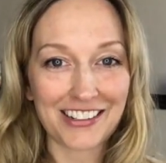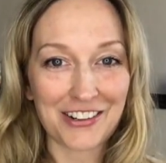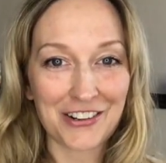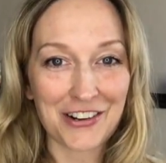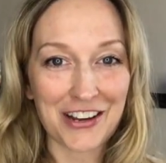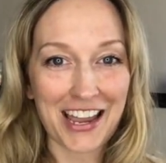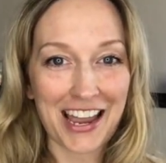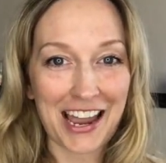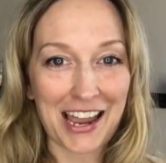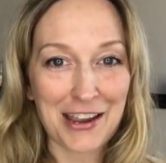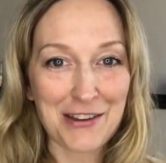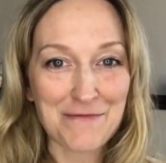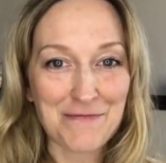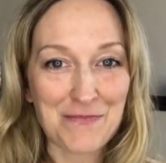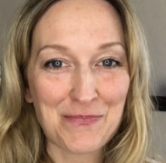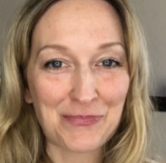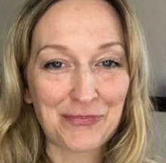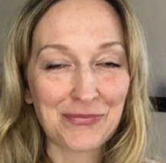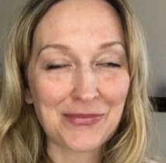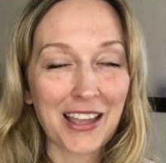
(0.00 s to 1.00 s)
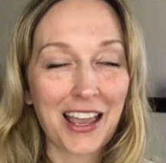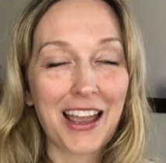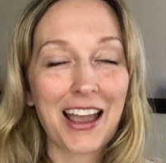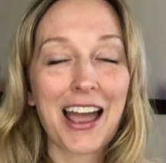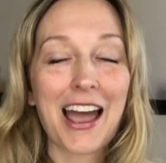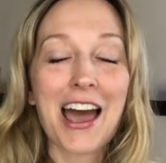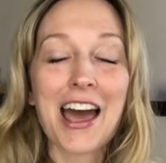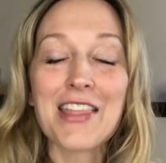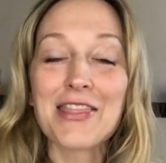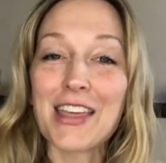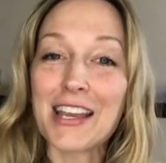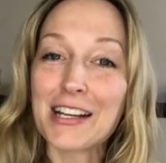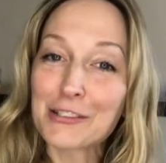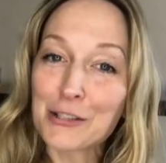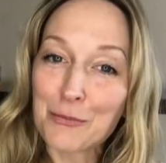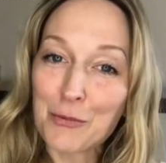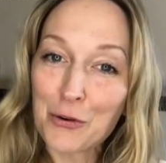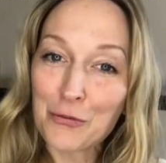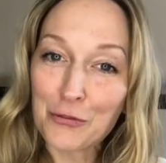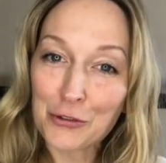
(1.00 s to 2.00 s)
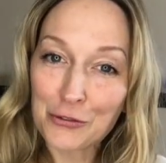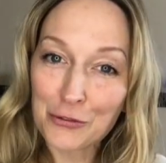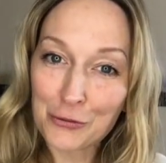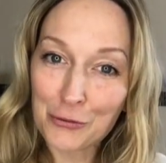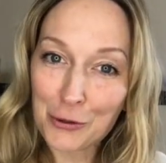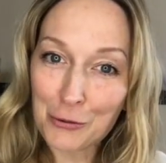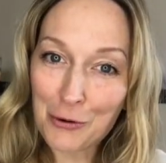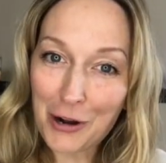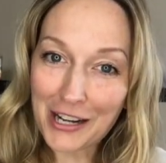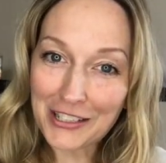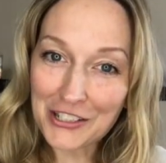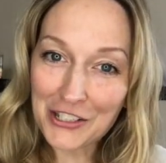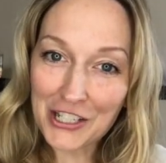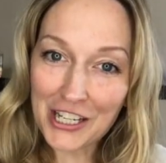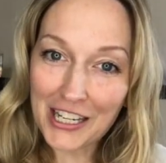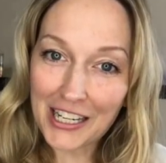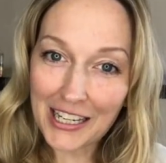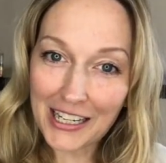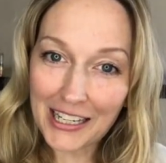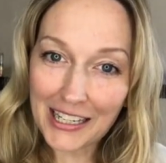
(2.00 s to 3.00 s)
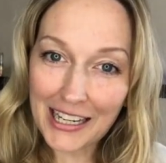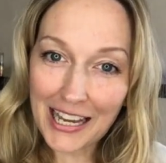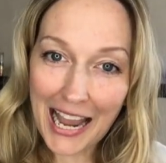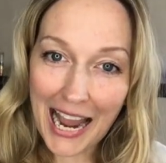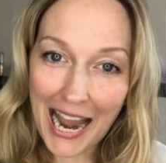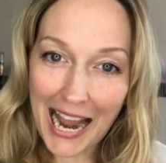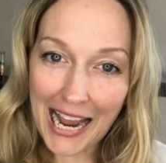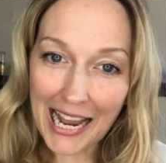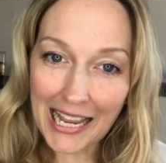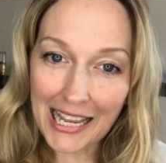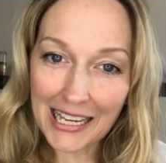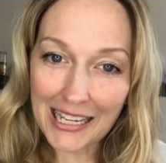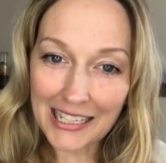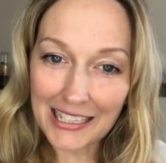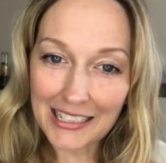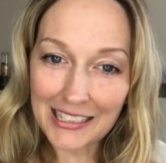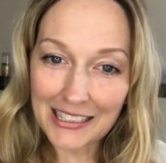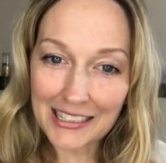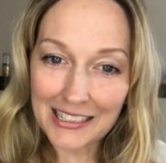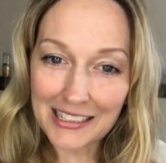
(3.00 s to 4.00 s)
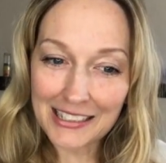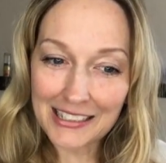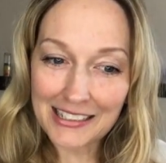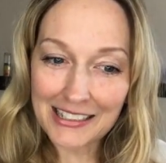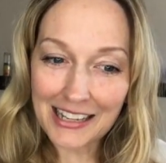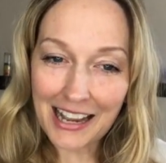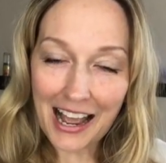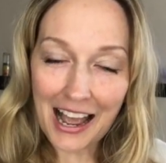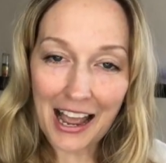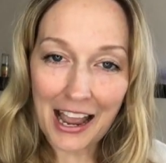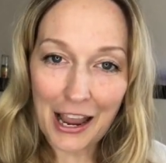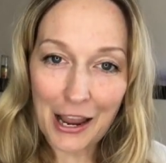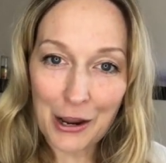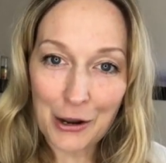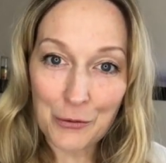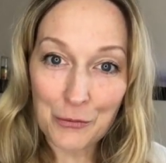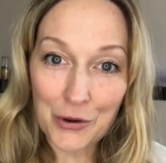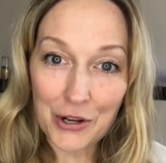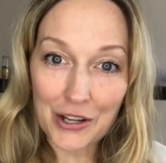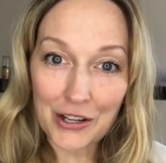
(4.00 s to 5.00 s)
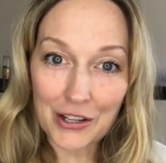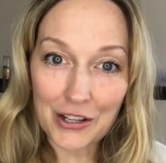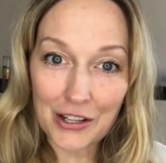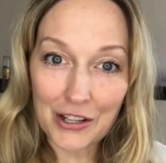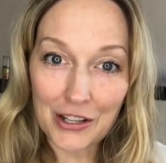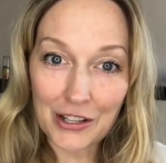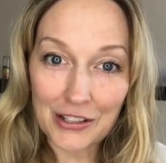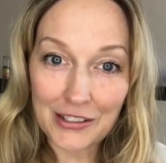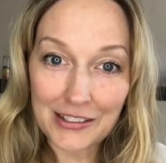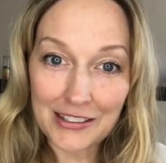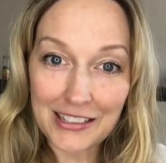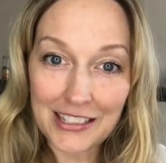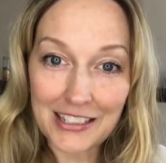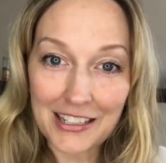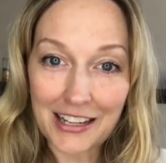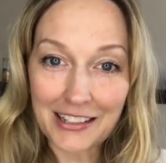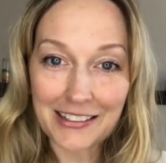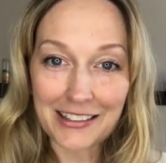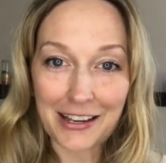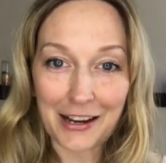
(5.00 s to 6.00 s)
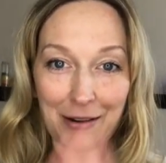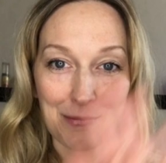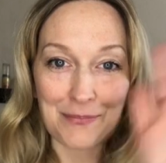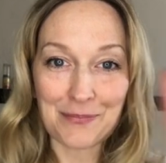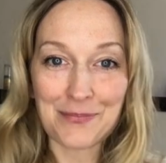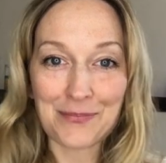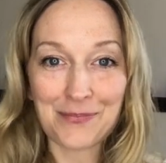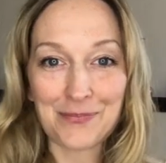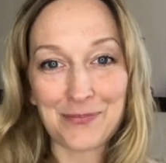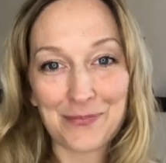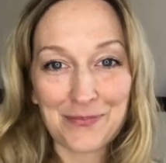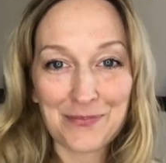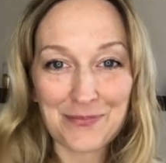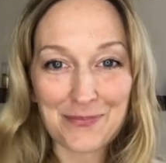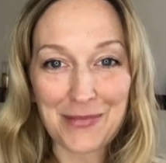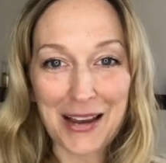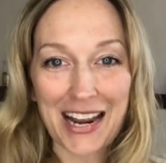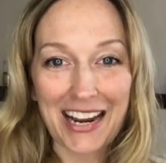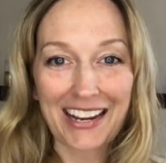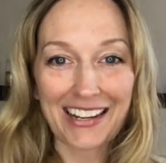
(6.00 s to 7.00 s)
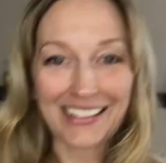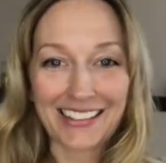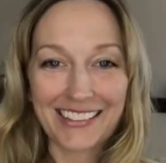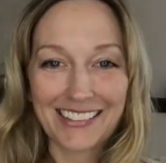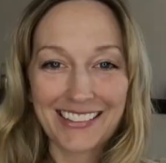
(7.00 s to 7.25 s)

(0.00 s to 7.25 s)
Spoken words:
Okay. Thanks so much for watching, and I will see you next time. Bye.